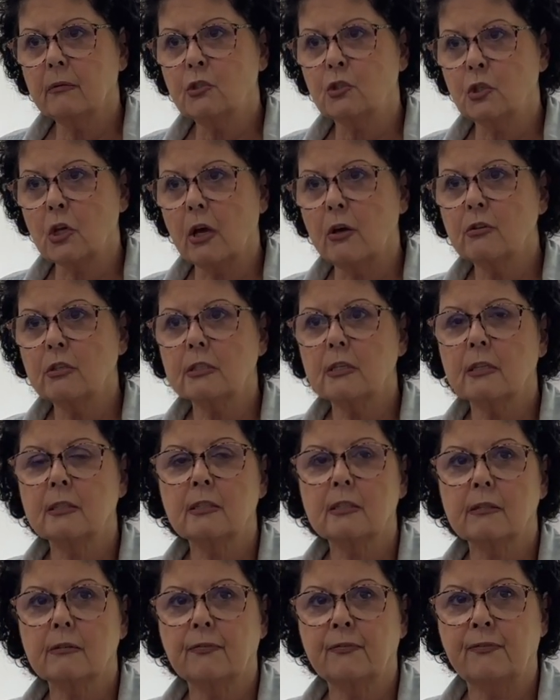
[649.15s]

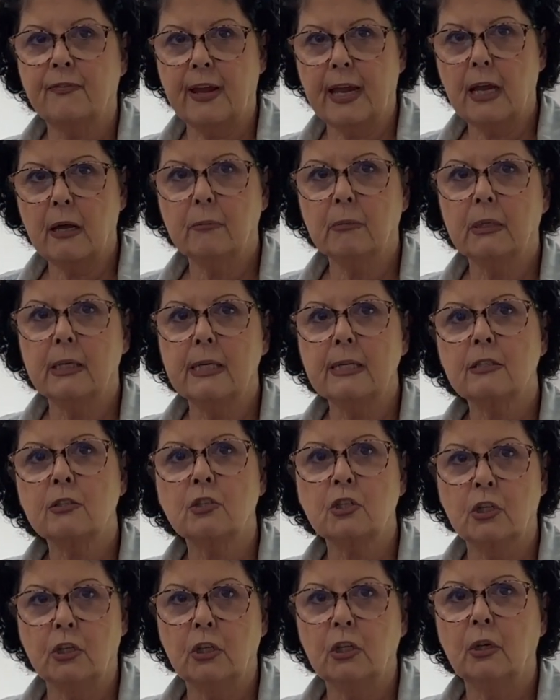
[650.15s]
Joseph's family's
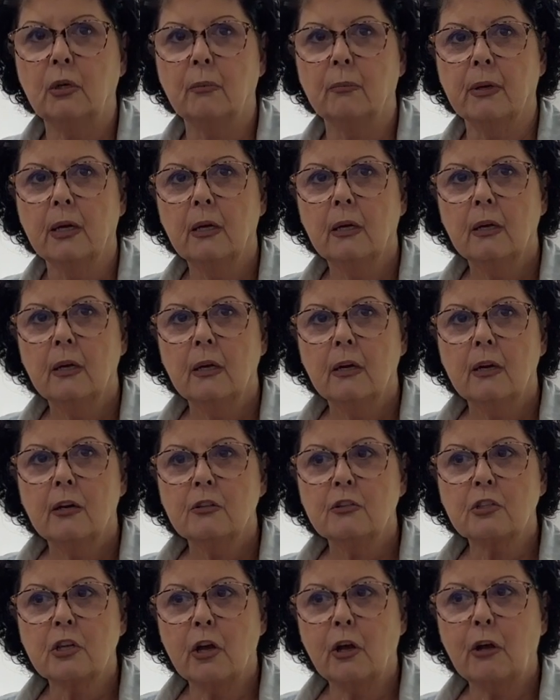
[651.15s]
tomb.
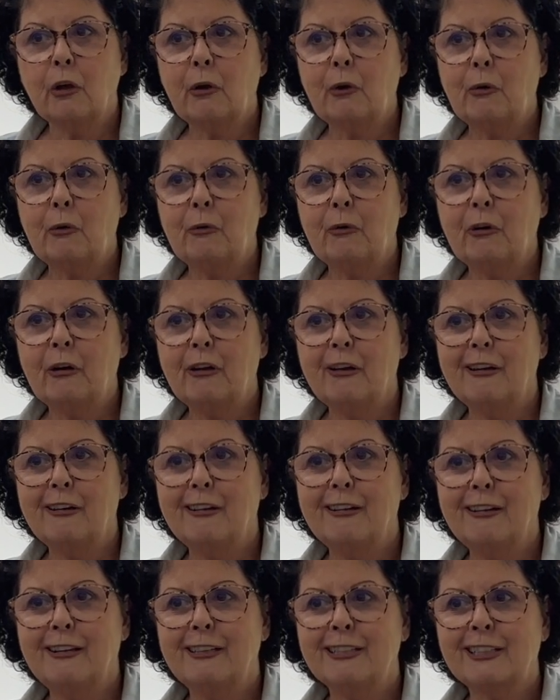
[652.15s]
So
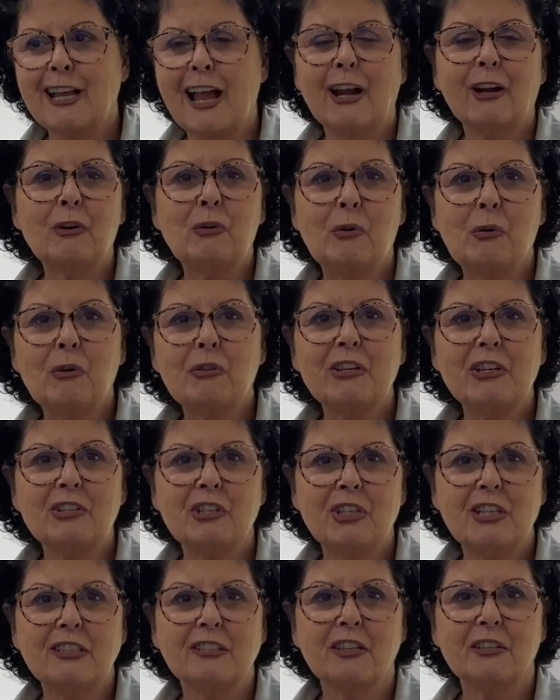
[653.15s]
it's kind of cool that
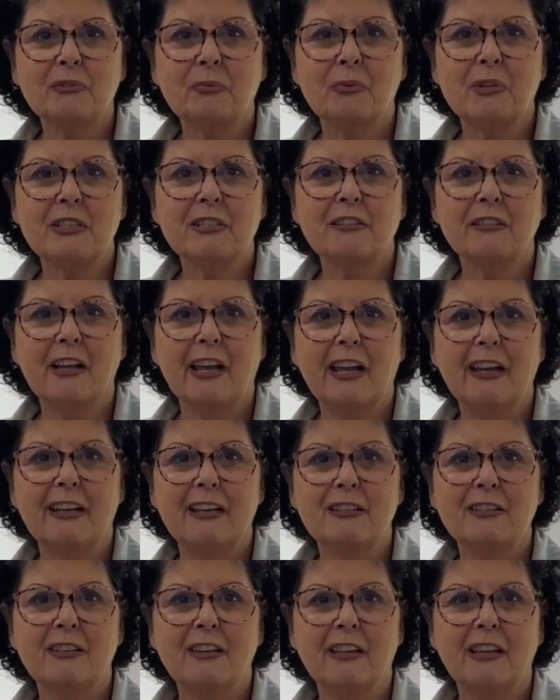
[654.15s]
Jesus was laid
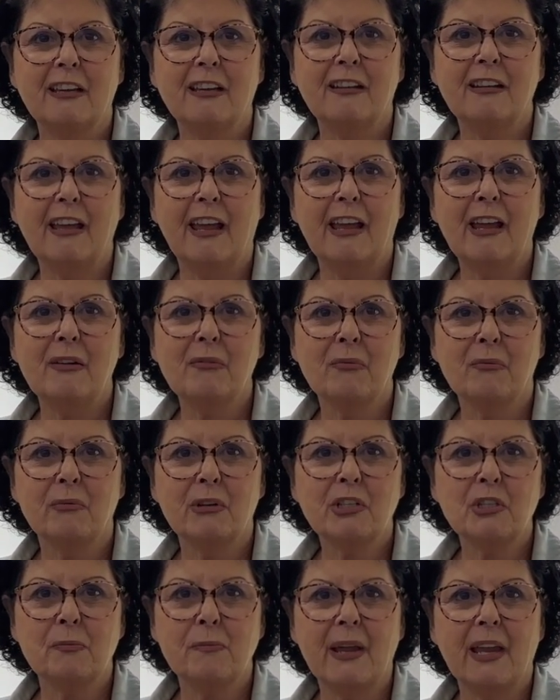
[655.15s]
in a
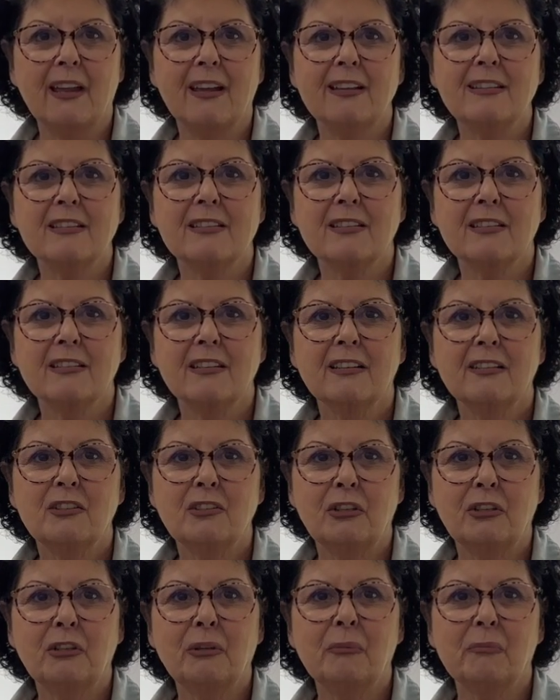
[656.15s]
rich man's
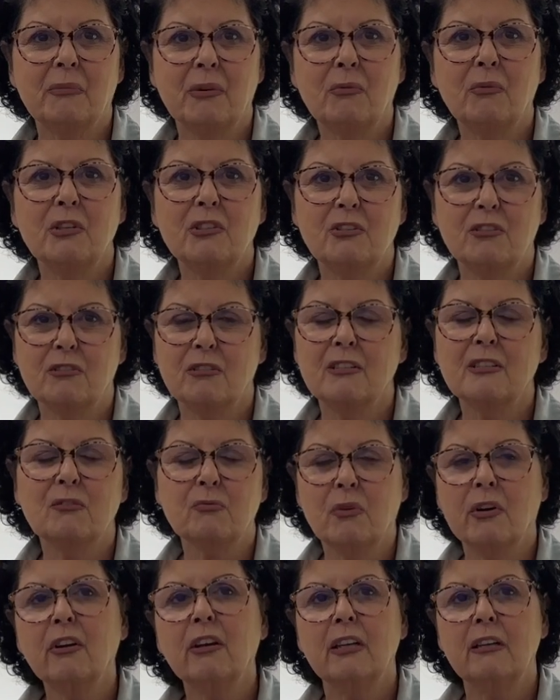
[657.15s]
tomb, which is
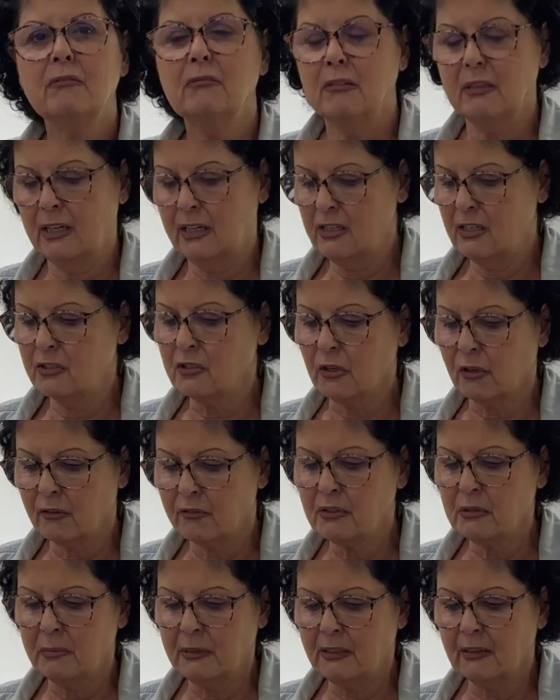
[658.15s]
where he
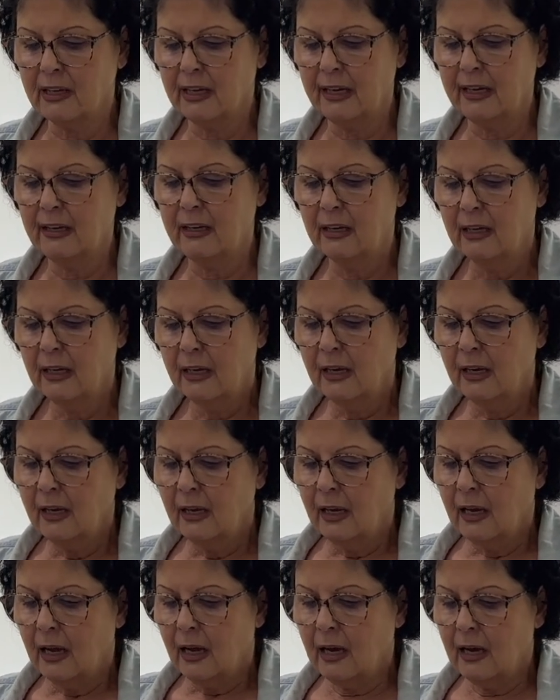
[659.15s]
deserved to be laid.
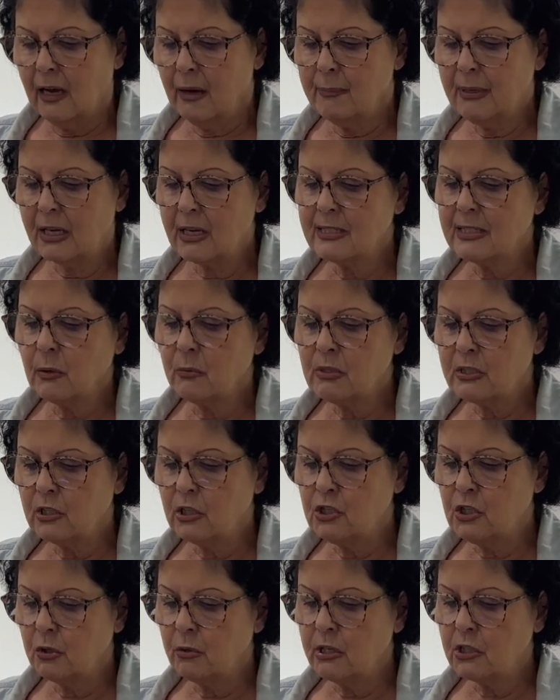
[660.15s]
Because it was the
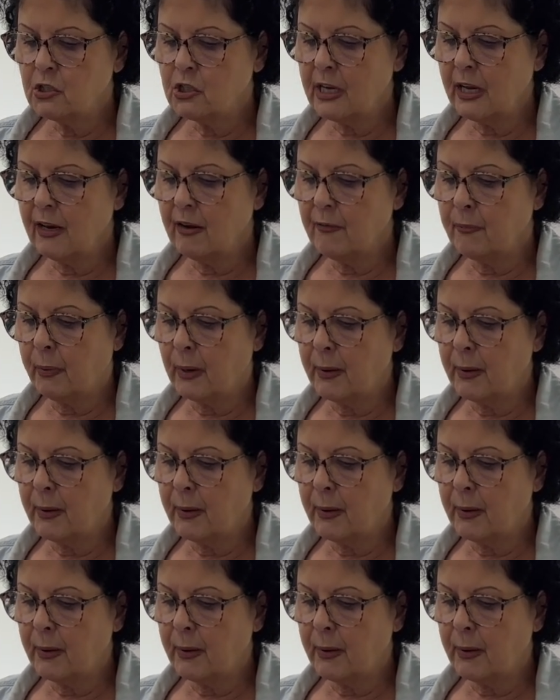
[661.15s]
Jewish day of